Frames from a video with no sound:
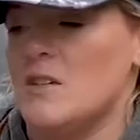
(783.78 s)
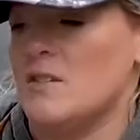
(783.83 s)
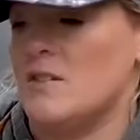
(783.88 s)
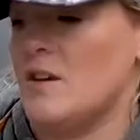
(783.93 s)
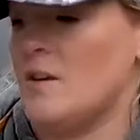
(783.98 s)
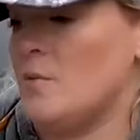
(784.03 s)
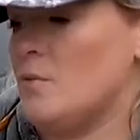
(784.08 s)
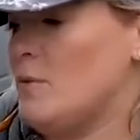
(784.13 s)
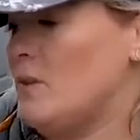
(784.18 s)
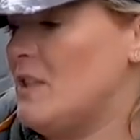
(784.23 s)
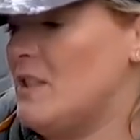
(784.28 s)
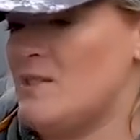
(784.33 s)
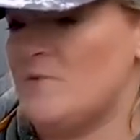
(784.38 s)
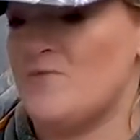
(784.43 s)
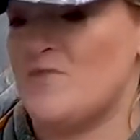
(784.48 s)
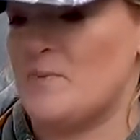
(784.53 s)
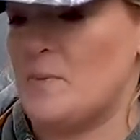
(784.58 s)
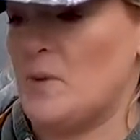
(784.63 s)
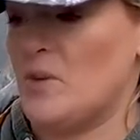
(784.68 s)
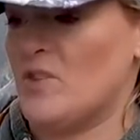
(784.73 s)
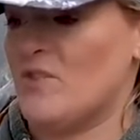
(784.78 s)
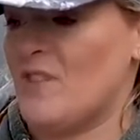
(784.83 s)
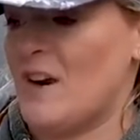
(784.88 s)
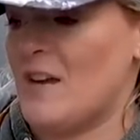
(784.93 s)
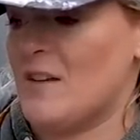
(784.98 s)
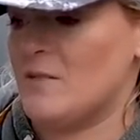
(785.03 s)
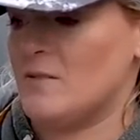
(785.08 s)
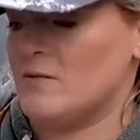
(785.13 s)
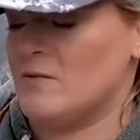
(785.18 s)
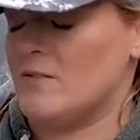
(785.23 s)
so we need to put
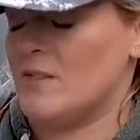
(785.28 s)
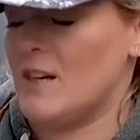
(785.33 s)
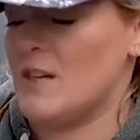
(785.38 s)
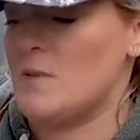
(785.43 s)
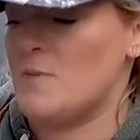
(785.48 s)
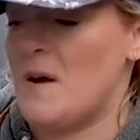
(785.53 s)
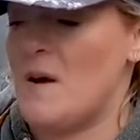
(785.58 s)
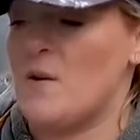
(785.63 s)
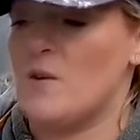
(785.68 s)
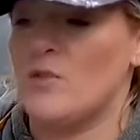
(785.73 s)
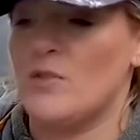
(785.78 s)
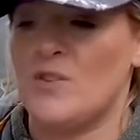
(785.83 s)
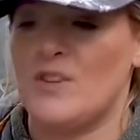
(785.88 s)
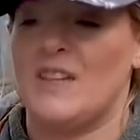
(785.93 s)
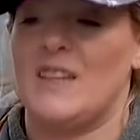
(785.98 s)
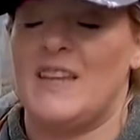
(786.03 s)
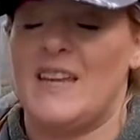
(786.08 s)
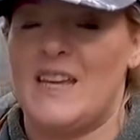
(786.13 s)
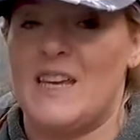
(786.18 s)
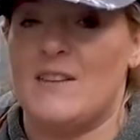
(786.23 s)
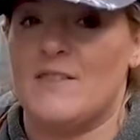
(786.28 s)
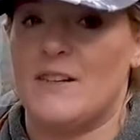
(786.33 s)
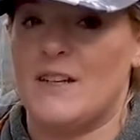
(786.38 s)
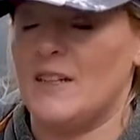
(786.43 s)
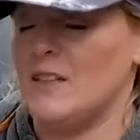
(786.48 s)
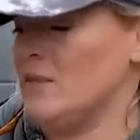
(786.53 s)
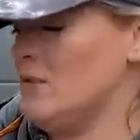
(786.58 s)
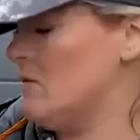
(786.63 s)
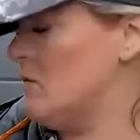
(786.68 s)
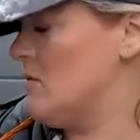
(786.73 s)
around about another litre
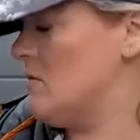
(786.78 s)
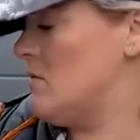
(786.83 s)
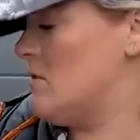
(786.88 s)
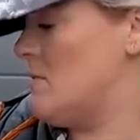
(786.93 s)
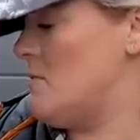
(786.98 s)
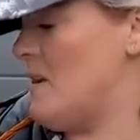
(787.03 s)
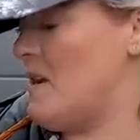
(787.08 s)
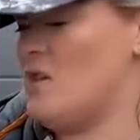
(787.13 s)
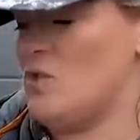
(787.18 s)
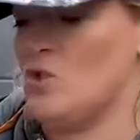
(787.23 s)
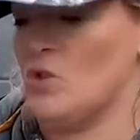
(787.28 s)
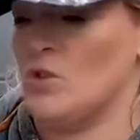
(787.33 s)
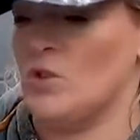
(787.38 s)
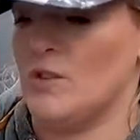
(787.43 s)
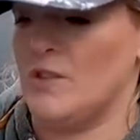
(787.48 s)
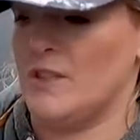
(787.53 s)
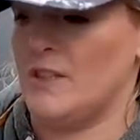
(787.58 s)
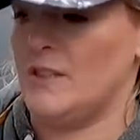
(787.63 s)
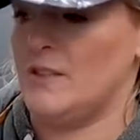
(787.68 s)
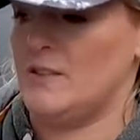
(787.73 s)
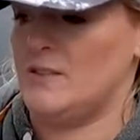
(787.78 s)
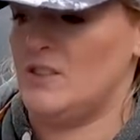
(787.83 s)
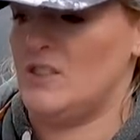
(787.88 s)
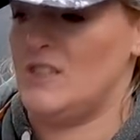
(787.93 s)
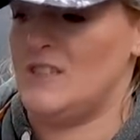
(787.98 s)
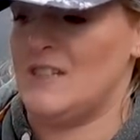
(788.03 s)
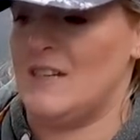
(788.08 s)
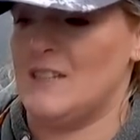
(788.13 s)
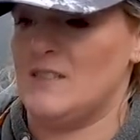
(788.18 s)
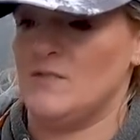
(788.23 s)
in to make sure that
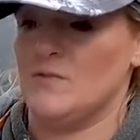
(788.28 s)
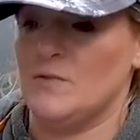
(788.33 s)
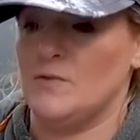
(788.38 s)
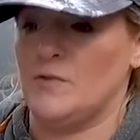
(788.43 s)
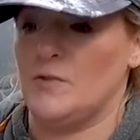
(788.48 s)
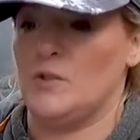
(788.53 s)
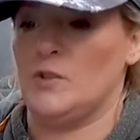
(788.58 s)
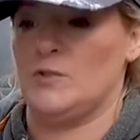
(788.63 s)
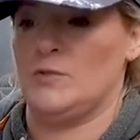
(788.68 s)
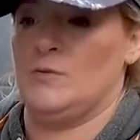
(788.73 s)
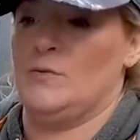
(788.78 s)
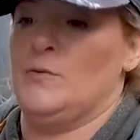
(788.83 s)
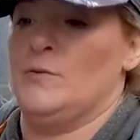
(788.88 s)
she's nice and full.